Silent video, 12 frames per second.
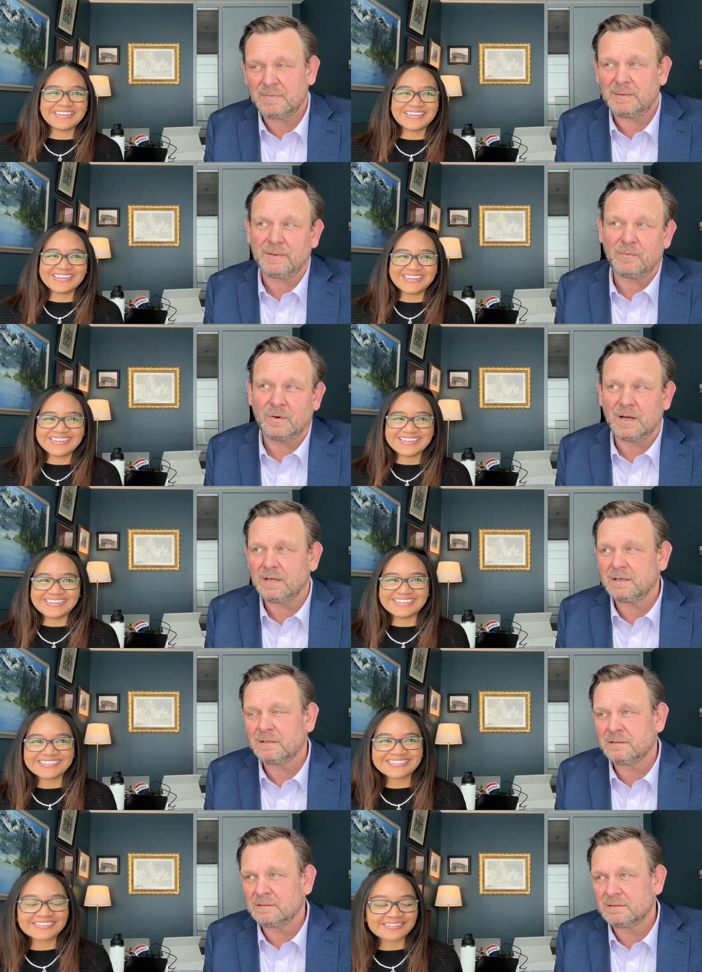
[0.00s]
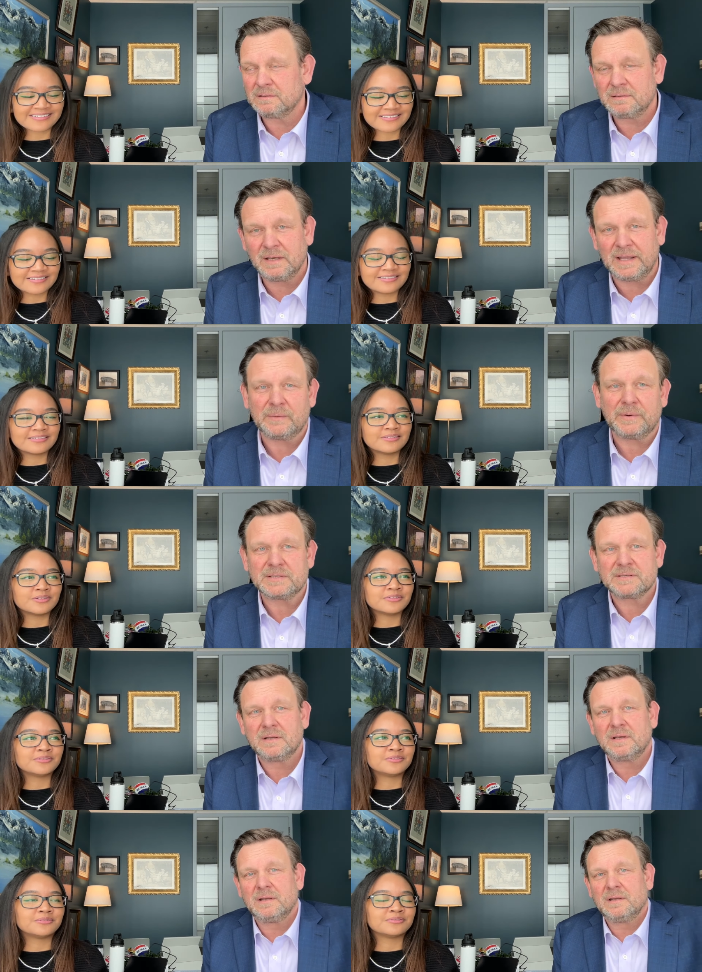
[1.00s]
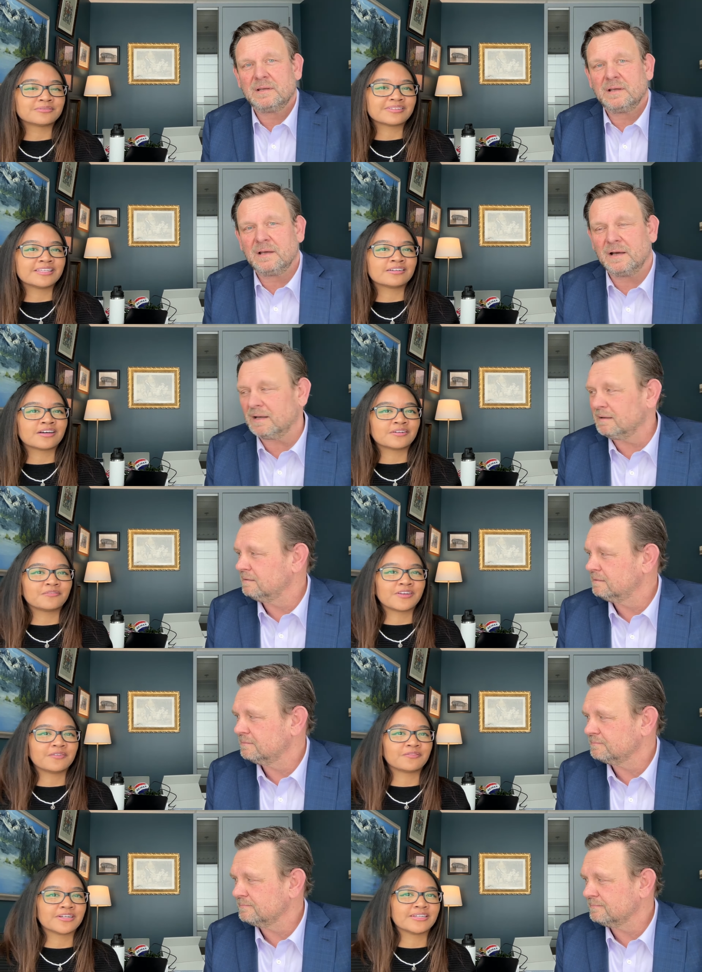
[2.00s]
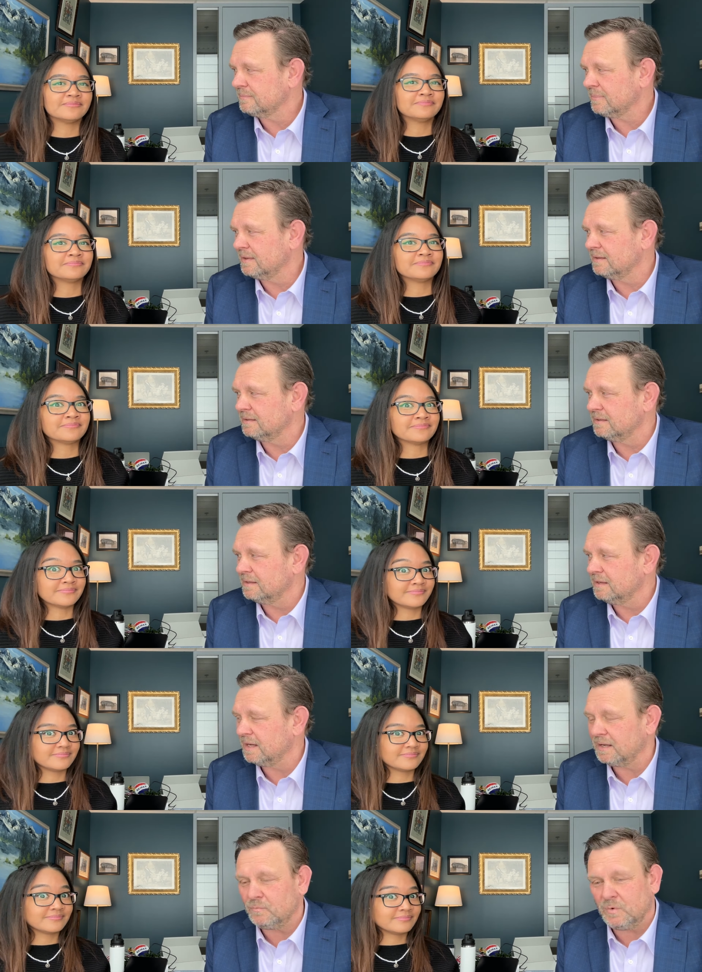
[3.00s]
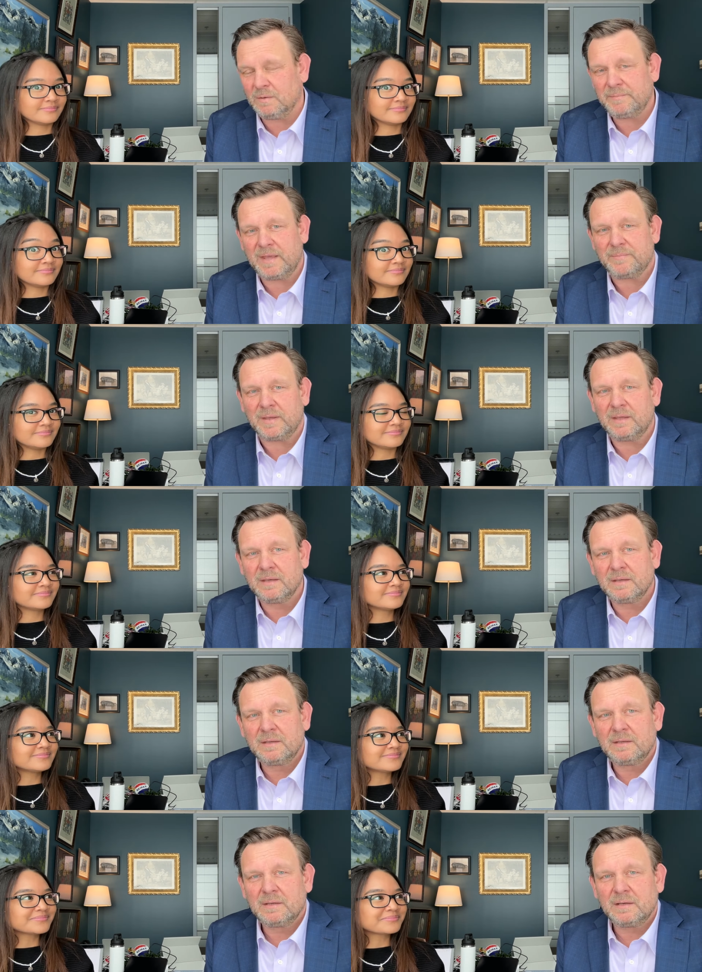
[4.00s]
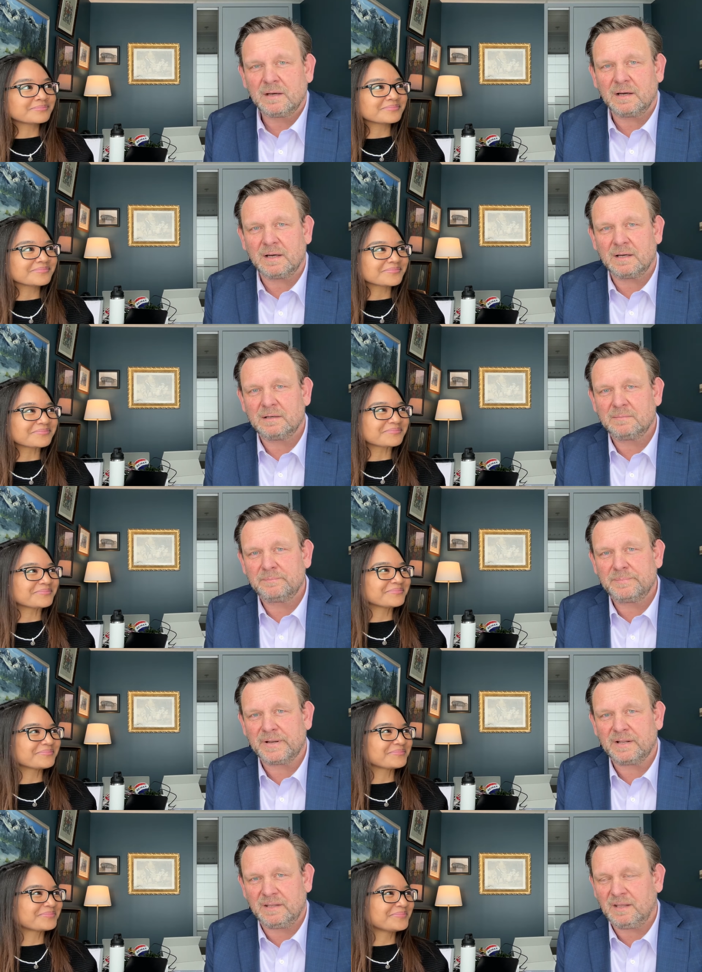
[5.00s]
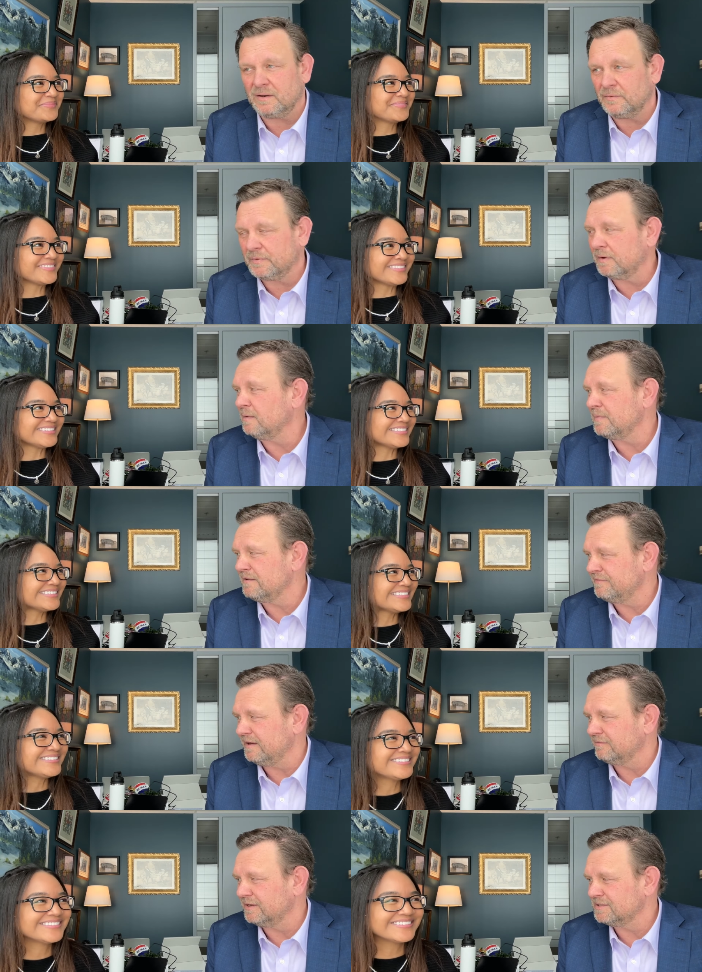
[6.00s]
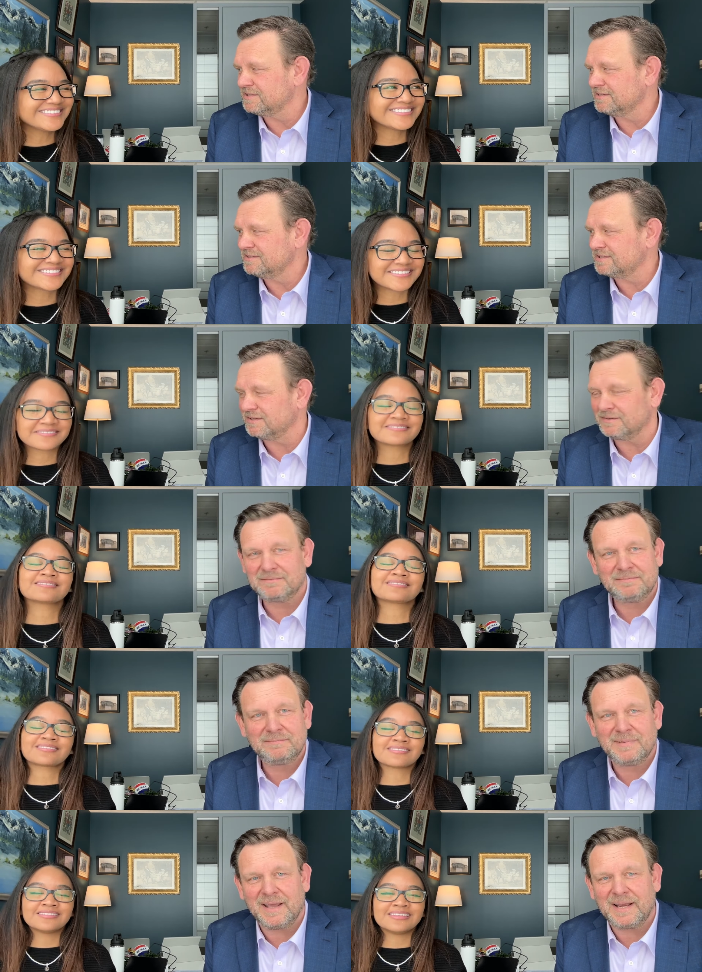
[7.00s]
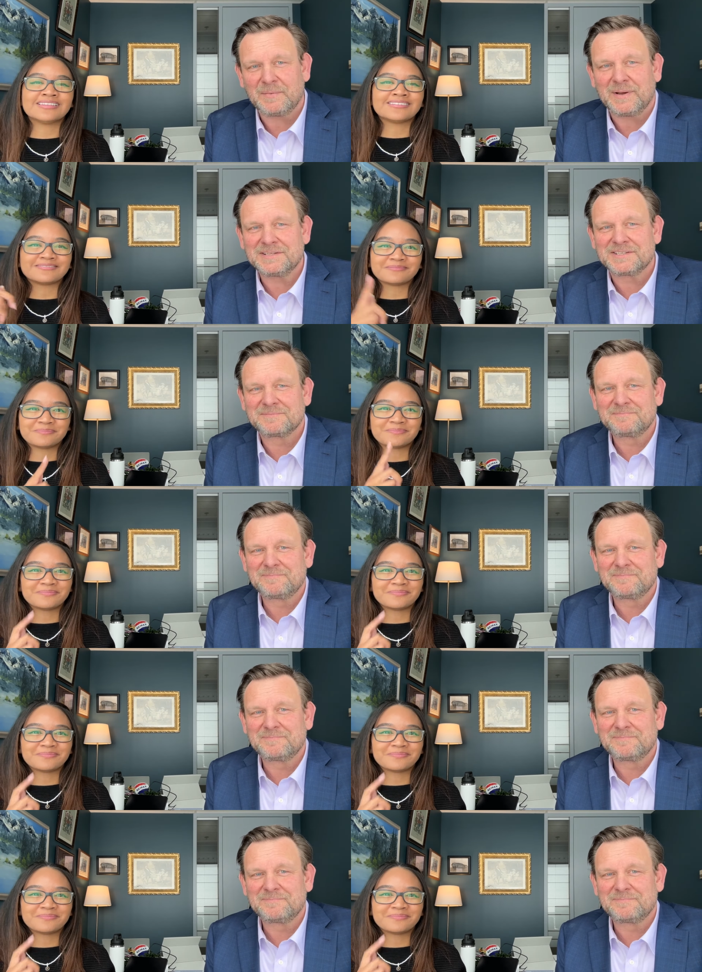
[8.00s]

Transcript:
Speaker 1: Maybe one. Anyways. Oh, you got
Speaker 2: a favorite.
Speaker 1: Yeah, well, maybe. But, you know, they're all my favorites. So, anyways.